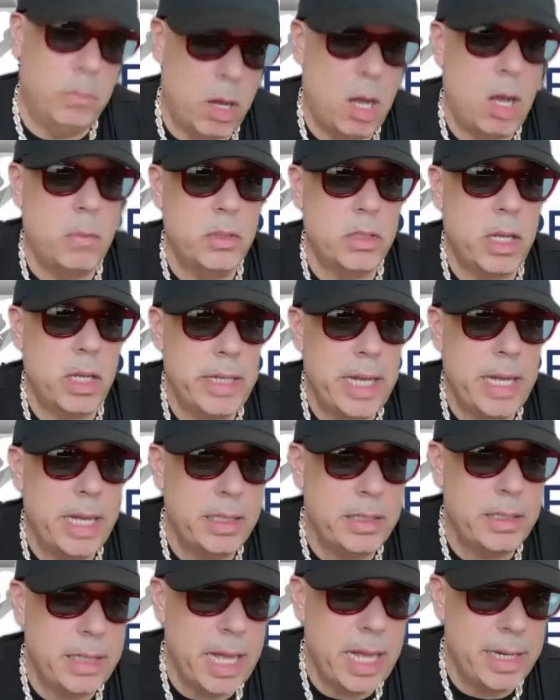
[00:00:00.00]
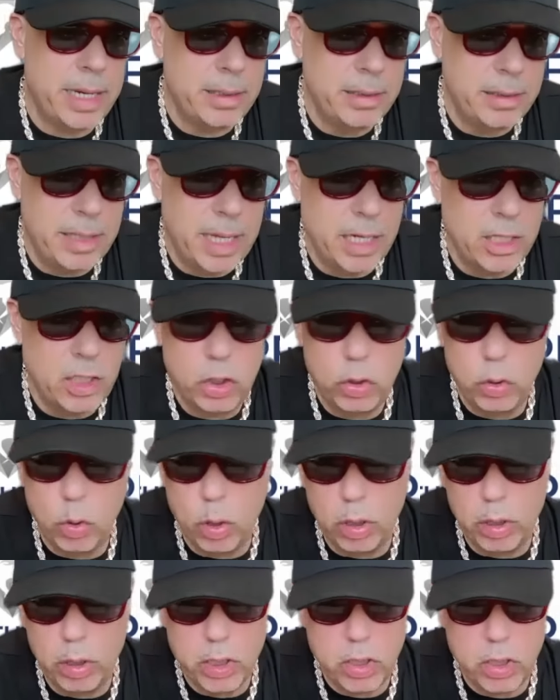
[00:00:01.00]
Bob's on that
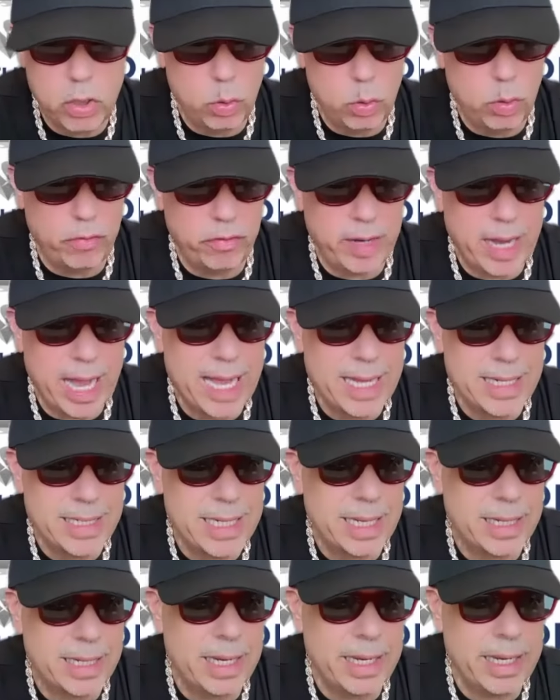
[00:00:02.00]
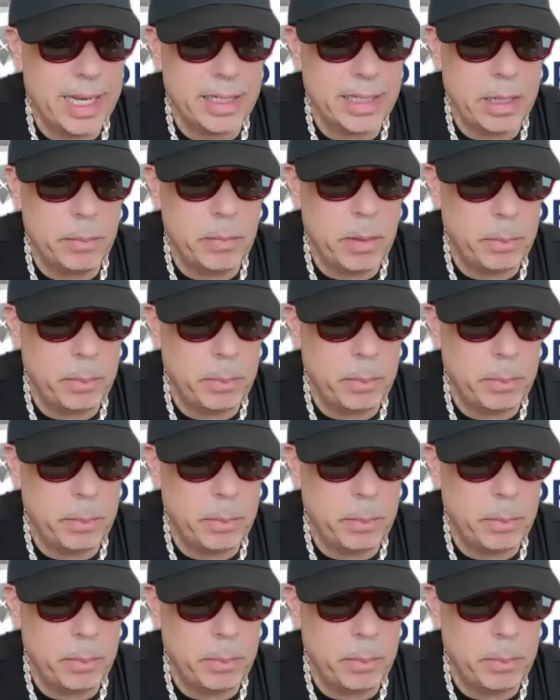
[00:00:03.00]
short list too of guys that can get them